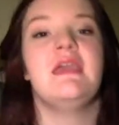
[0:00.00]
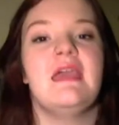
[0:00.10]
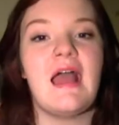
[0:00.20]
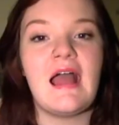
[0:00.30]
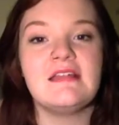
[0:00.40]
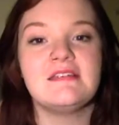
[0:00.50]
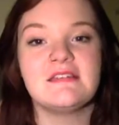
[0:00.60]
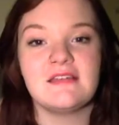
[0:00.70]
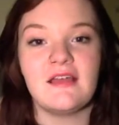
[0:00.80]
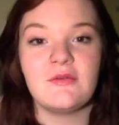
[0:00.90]
I
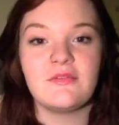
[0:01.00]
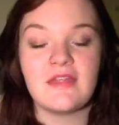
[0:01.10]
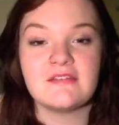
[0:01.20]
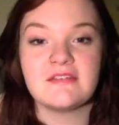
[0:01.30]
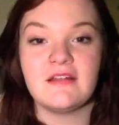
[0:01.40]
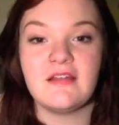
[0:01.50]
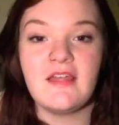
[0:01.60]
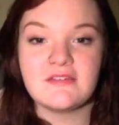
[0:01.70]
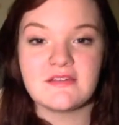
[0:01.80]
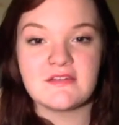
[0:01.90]
was actually
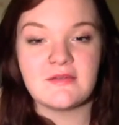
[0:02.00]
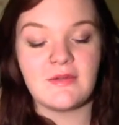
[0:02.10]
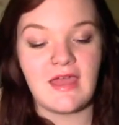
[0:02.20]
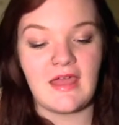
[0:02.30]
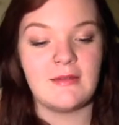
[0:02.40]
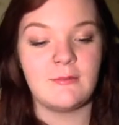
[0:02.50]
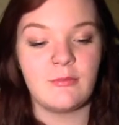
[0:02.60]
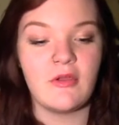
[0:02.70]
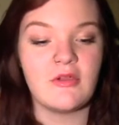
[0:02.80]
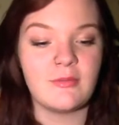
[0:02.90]
allergic to it and it
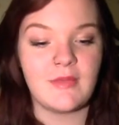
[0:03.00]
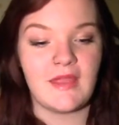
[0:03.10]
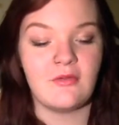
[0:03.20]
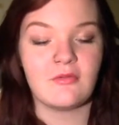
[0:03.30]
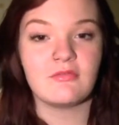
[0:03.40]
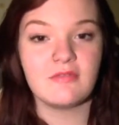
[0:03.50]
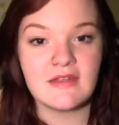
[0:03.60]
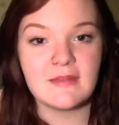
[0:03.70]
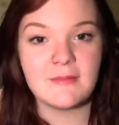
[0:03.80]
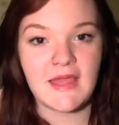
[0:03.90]
broke me out
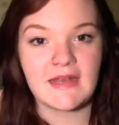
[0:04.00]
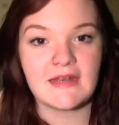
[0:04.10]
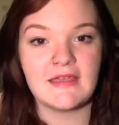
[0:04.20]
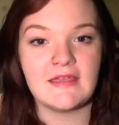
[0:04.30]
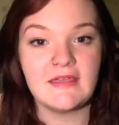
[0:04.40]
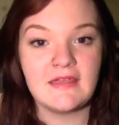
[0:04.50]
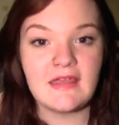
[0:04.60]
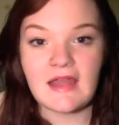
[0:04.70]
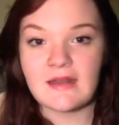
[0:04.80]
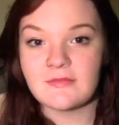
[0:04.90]
really badly.
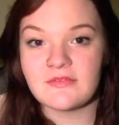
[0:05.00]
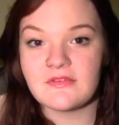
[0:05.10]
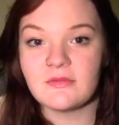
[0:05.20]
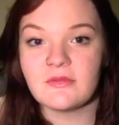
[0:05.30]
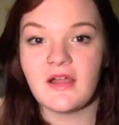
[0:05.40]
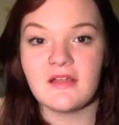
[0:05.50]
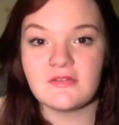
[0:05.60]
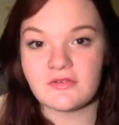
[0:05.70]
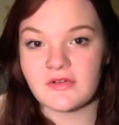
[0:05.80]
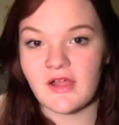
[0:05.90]
And I'm still kind
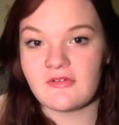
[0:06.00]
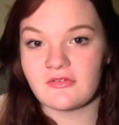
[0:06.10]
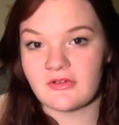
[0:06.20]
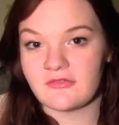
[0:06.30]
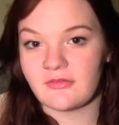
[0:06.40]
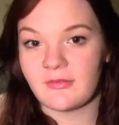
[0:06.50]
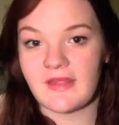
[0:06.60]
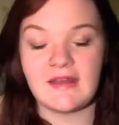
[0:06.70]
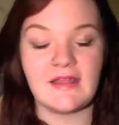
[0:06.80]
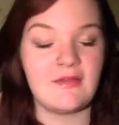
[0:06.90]
of recovering from
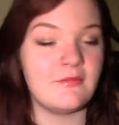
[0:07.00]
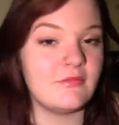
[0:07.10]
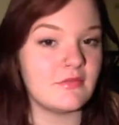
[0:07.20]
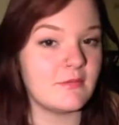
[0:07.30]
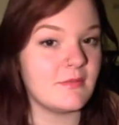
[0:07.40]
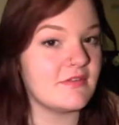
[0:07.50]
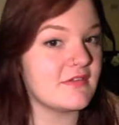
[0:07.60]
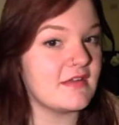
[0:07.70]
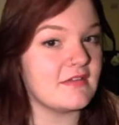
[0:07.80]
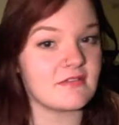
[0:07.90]
that now. So my
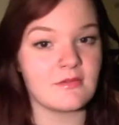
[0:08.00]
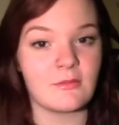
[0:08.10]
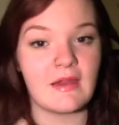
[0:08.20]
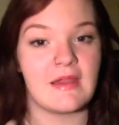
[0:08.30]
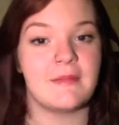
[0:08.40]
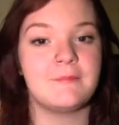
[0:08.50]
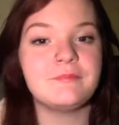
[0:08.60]
skin isn't great.